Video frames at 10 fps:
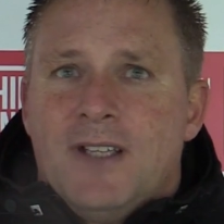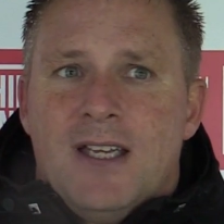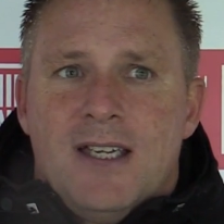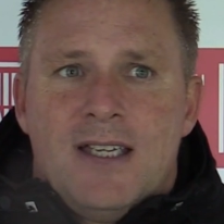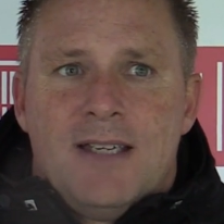
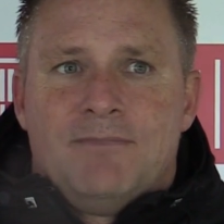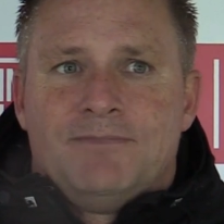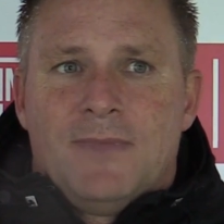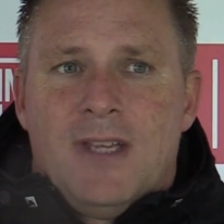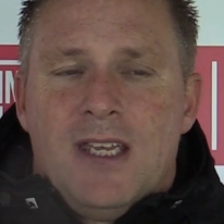
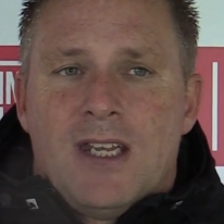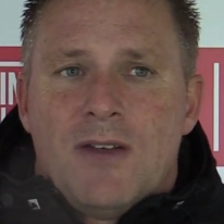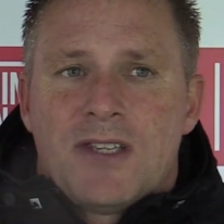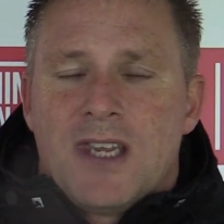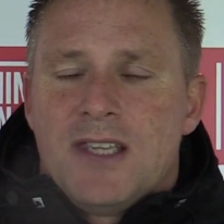
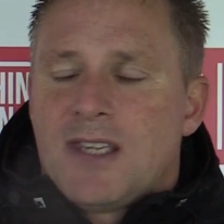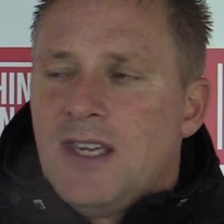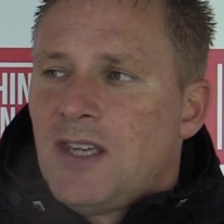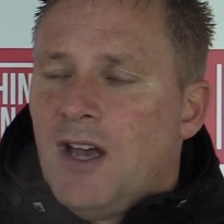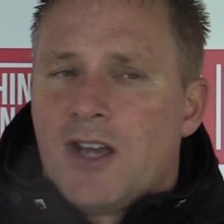
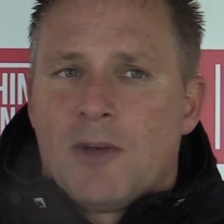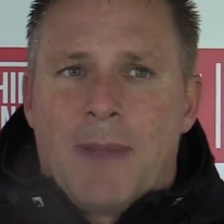It's hard